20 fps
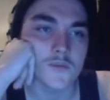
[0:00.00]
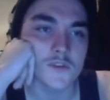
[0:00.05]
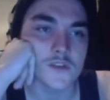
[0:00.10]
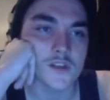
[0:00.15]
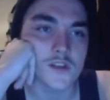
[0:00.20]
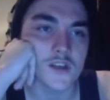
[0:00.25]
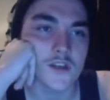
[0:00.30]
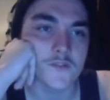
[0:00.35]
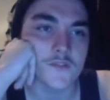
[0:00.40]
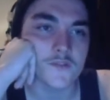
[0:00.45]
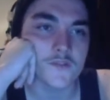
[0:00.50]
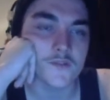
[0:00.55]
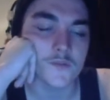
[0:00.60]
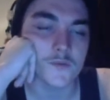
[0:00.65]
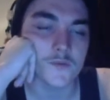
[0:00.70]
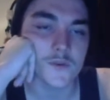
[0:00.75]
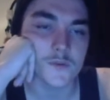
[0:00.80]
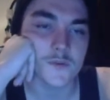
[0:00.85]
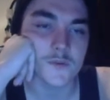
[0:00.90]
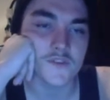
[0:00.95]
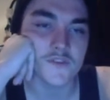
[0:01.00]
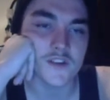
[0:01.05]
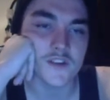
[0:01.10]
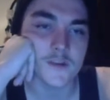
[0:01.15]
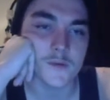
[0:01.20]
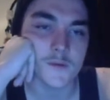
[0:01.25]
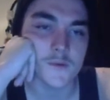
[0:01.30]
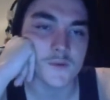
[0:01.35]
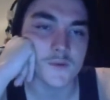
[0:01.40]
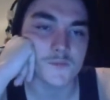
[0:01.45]
as a gift for one of my
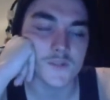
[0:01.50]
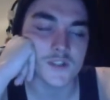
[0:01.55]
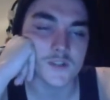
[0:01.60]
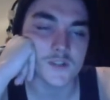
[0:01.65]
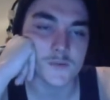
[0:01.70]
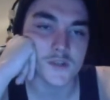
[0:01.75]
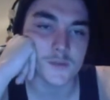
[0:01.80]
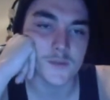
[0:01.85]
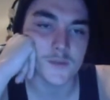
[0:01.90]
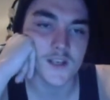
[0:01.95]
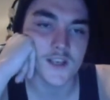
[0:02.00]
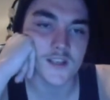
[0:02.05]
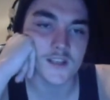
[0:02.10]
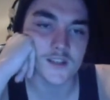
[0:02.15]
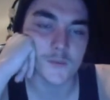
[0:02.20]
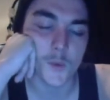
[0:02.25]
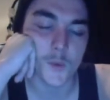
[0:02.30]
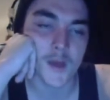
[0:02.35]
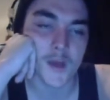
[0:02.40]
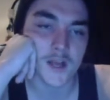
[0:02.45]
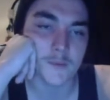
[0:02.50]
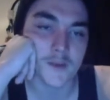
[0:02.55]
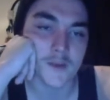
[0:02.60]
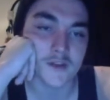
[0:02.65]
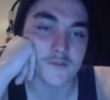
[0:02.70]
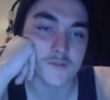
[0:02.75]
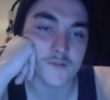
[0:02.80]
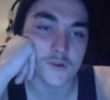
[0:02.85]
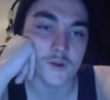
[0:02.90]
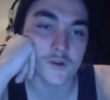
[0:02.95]
family members, I'm going to be getting them a
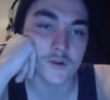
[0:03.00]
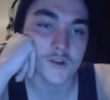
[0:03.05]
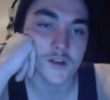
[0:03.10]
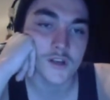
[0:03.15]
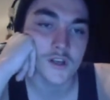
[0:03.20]
Pac-Man frog